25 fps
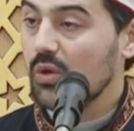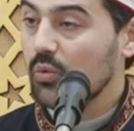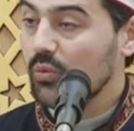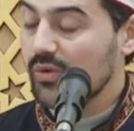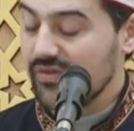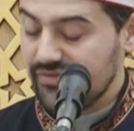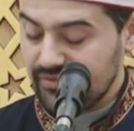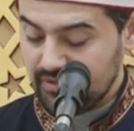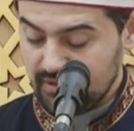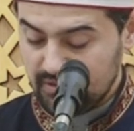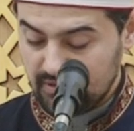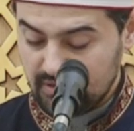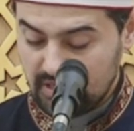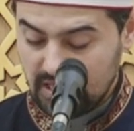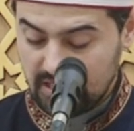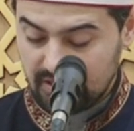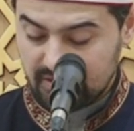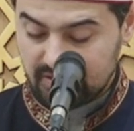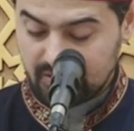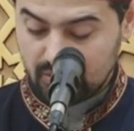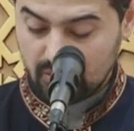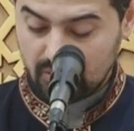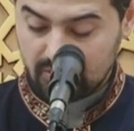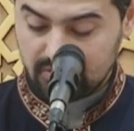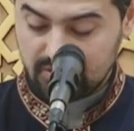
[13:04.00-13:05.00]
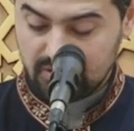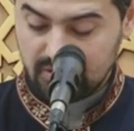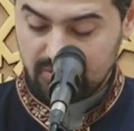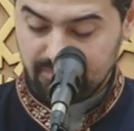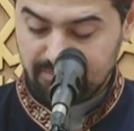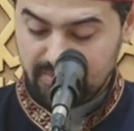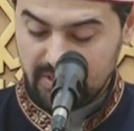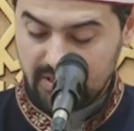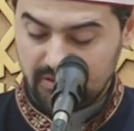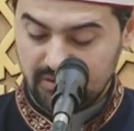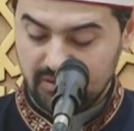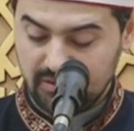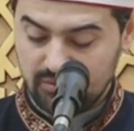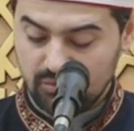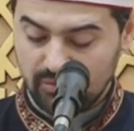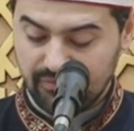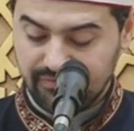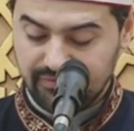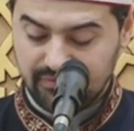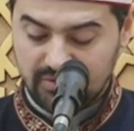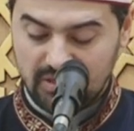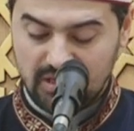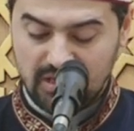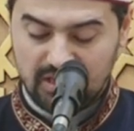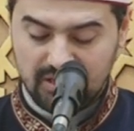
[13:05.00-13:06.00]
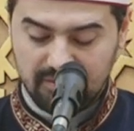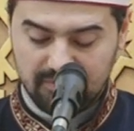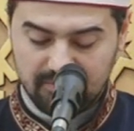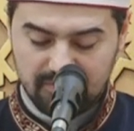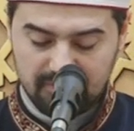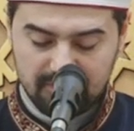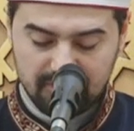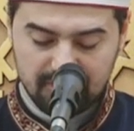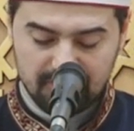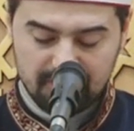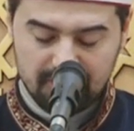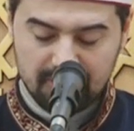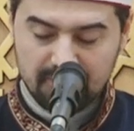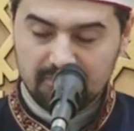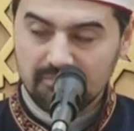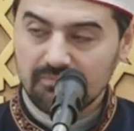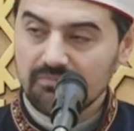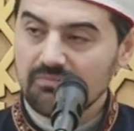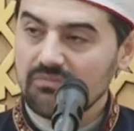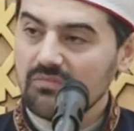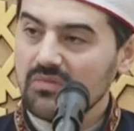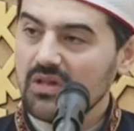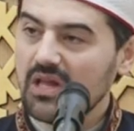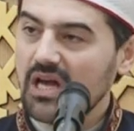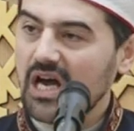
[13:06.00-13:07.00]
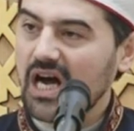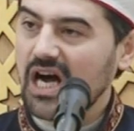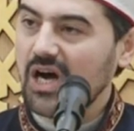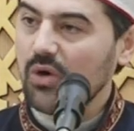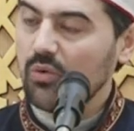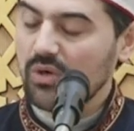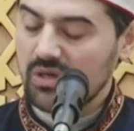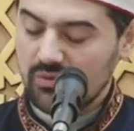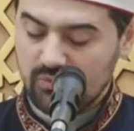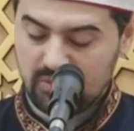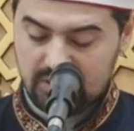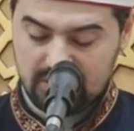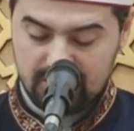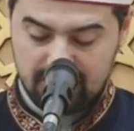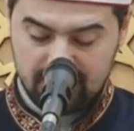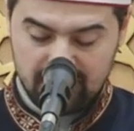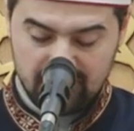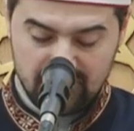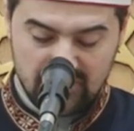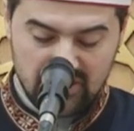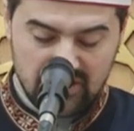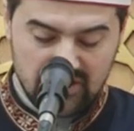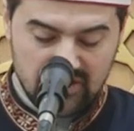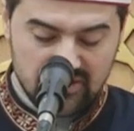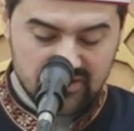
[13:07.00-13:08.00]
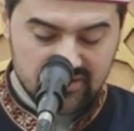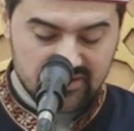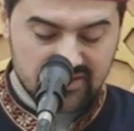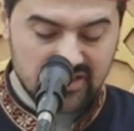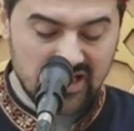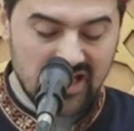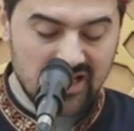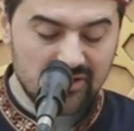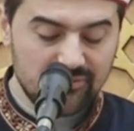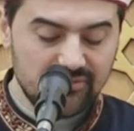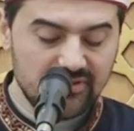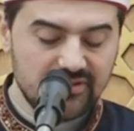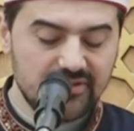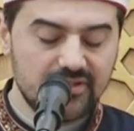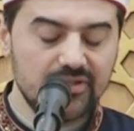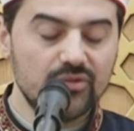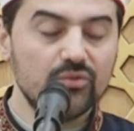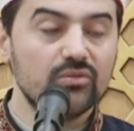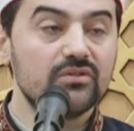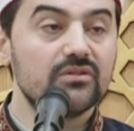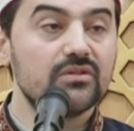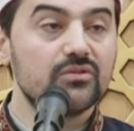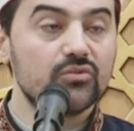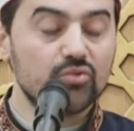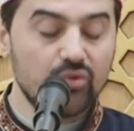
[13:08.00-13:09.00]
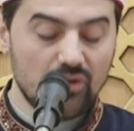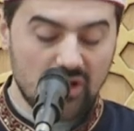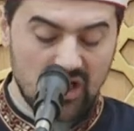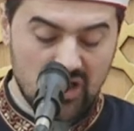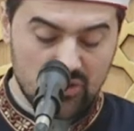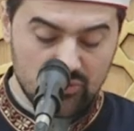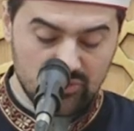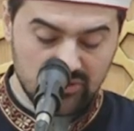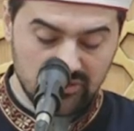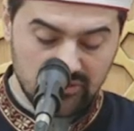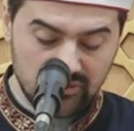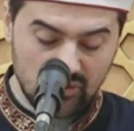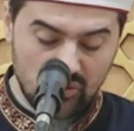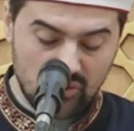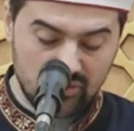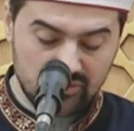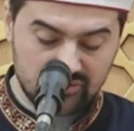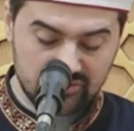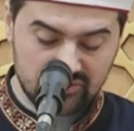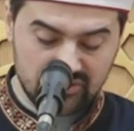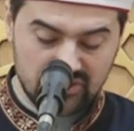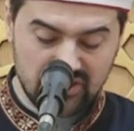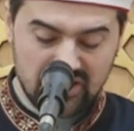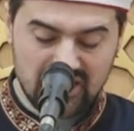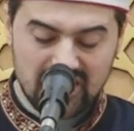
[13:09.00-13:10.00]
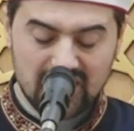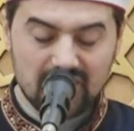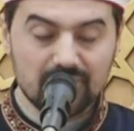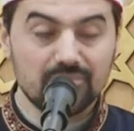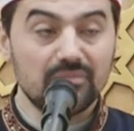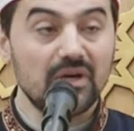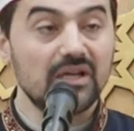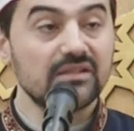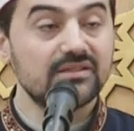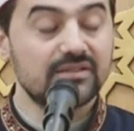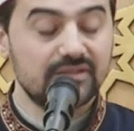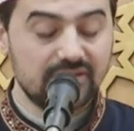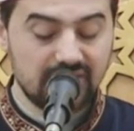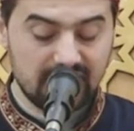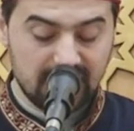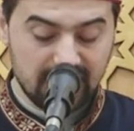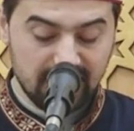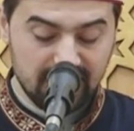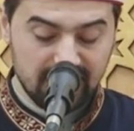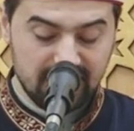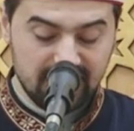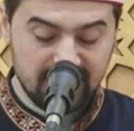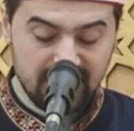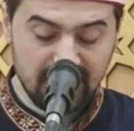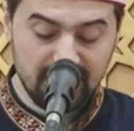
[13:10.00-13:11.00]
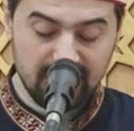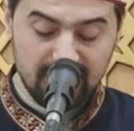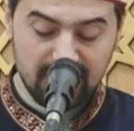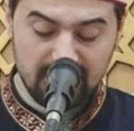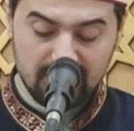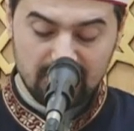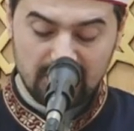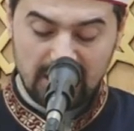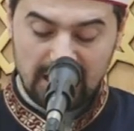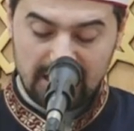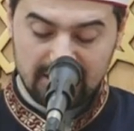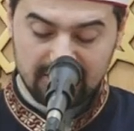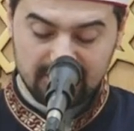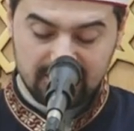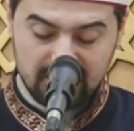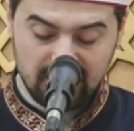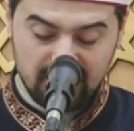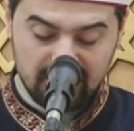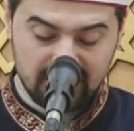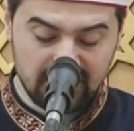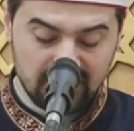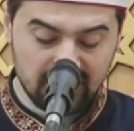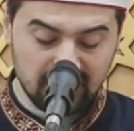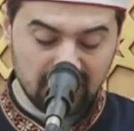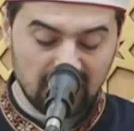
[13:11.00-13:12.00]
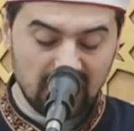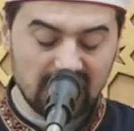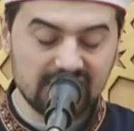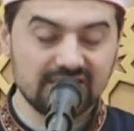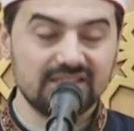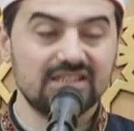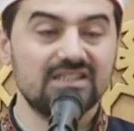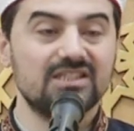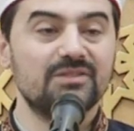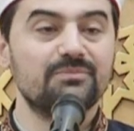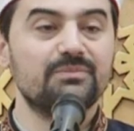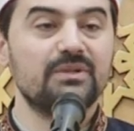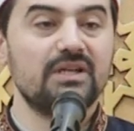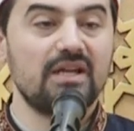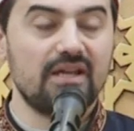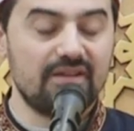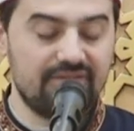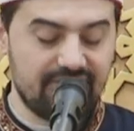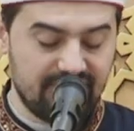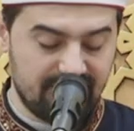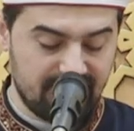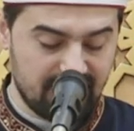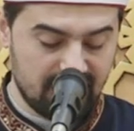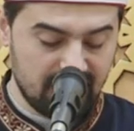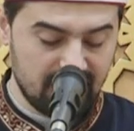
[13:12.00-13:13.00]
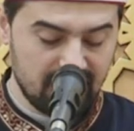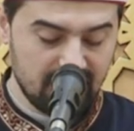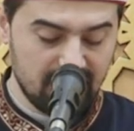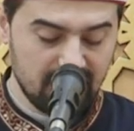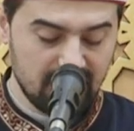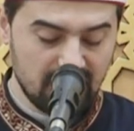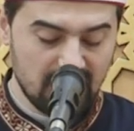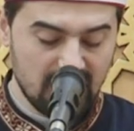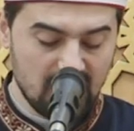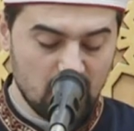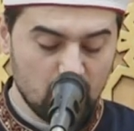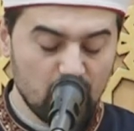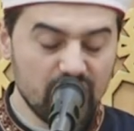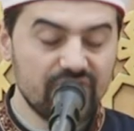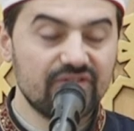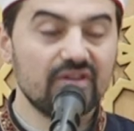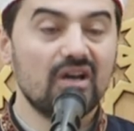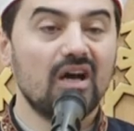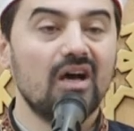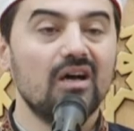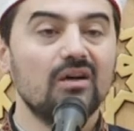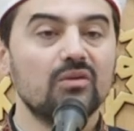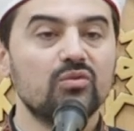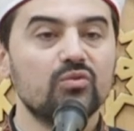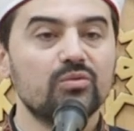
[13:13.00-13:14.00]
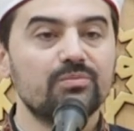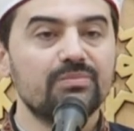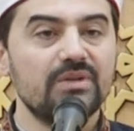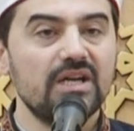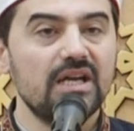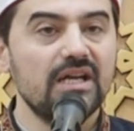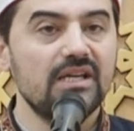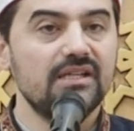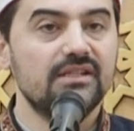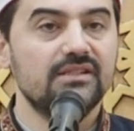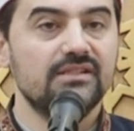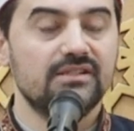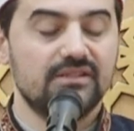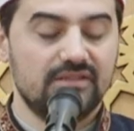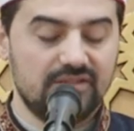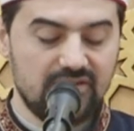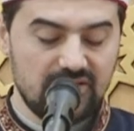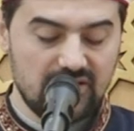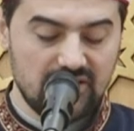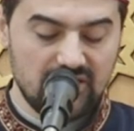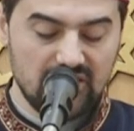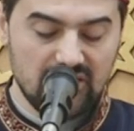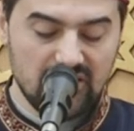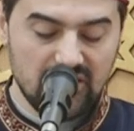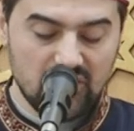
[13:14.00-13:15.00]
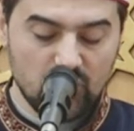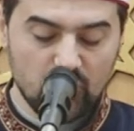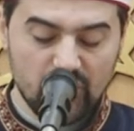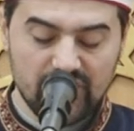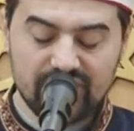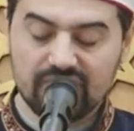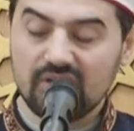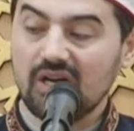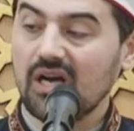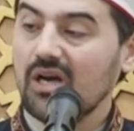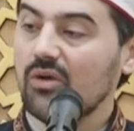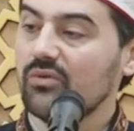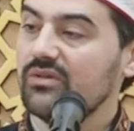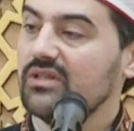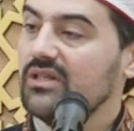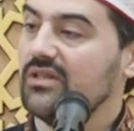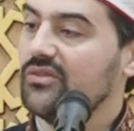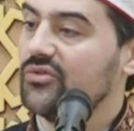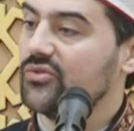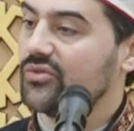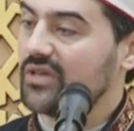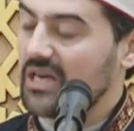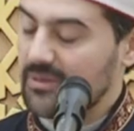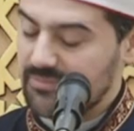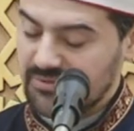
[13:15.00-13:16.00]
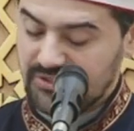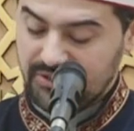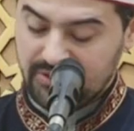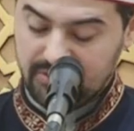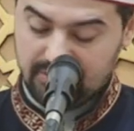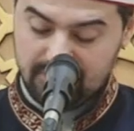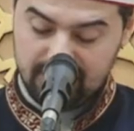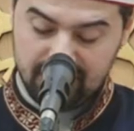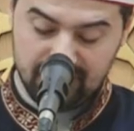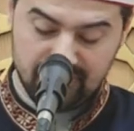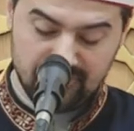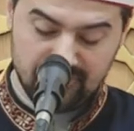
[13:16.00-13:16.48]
within a certain period of time. However, servitude to our Lord must continue until the last breath, without breaks, without interruption.